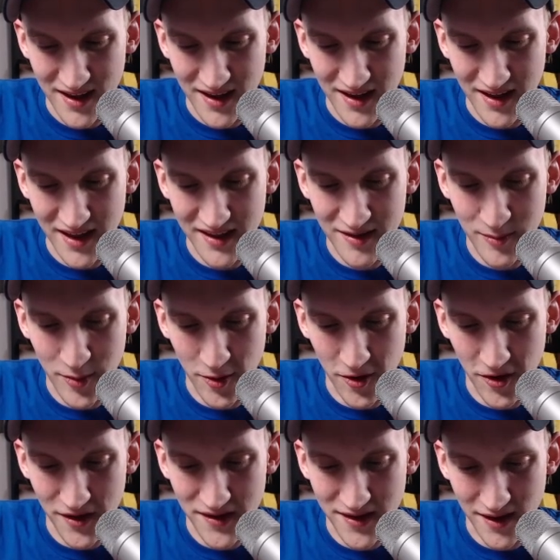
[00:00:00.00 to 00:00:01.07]
Let's
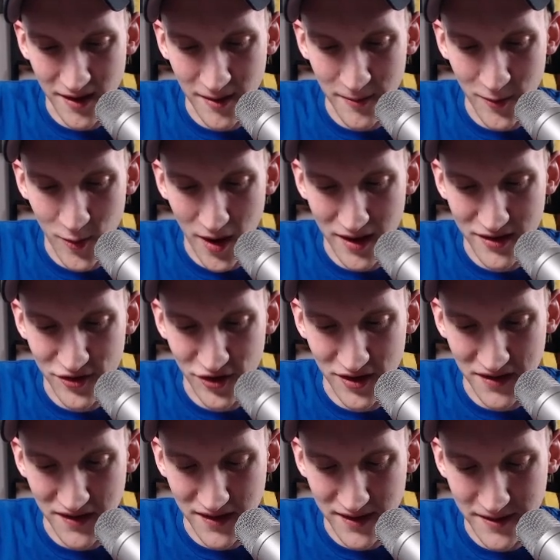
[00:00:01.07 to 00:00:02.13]
pull some
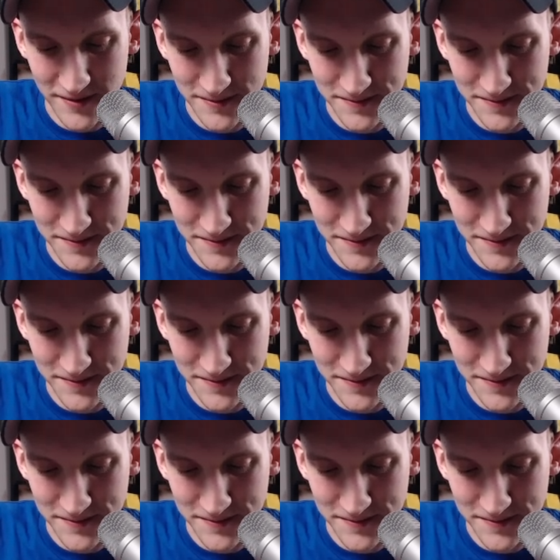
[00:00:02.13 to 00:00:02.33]
questions.